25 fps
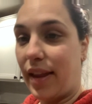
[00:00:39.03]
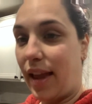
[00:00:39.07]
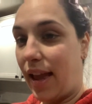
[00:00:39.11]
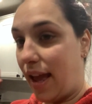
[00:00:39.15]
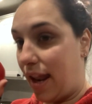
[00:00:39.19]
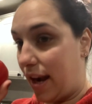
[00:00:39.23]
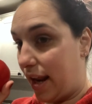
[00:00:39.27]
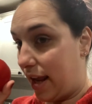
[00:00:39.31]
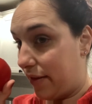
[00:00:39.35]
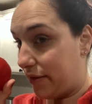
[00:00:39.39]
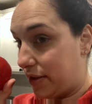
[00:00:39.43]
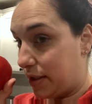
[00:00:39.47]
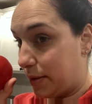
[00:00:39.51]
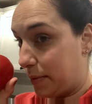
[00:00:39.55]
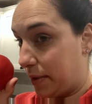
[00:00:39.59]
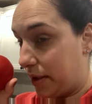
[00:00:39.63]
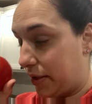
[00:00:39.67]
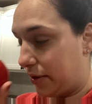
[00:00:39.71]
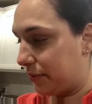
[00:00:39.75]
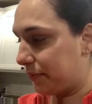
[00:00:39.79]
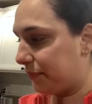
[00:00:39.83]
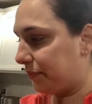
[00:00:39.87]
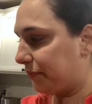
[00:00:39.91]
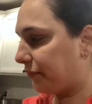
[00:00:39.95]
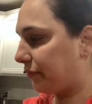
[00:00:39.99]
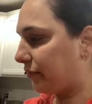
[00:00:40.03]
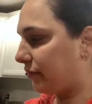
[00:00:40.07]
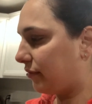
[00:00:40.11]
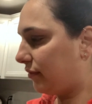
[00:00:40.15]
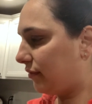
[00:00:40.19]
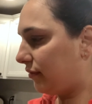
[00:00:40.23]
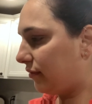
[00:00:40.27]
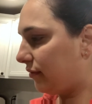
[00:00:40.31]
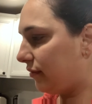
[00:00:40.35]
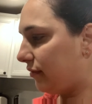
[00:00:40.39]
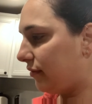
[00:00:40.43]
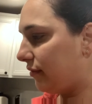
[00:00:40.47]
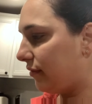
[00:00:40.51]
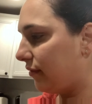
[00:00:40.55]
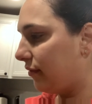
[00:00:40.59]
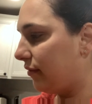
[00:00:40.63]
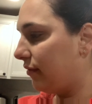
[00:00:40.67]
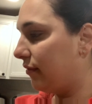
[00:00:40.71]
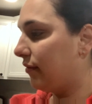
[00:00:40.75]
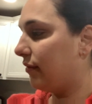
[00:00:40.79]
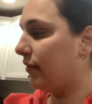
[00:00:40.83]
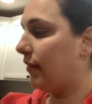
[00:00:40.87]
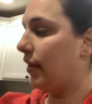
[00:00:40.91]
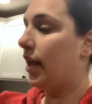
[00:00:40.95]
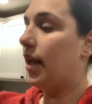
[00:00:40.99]
and I have a tomato,
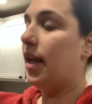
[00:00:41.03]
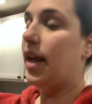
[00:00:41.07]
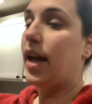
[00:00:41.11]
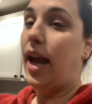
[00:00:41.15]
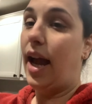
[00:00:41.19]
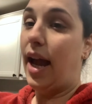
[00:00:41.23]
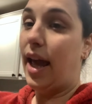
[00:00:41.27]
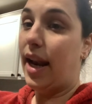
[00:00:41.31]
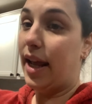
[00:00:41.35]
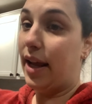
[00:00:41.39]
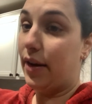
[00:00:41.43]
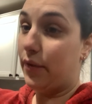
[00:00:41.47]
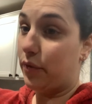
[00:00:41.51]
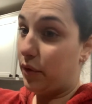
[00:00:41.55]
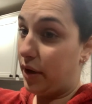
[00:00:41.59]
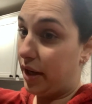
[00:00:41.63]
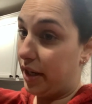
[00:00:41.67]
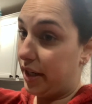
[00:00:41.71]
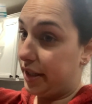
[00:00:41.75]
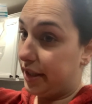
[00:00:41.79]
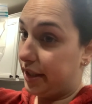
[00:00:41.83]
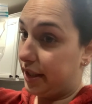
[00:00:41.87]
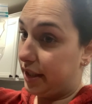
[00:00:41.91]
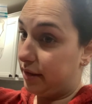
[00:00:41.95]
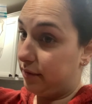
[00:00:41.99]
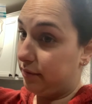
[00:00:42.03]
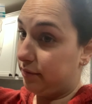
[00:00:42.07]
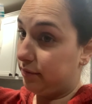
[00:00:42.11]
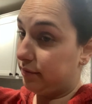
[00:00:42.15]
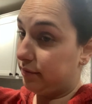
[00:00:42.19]
and I have red onion,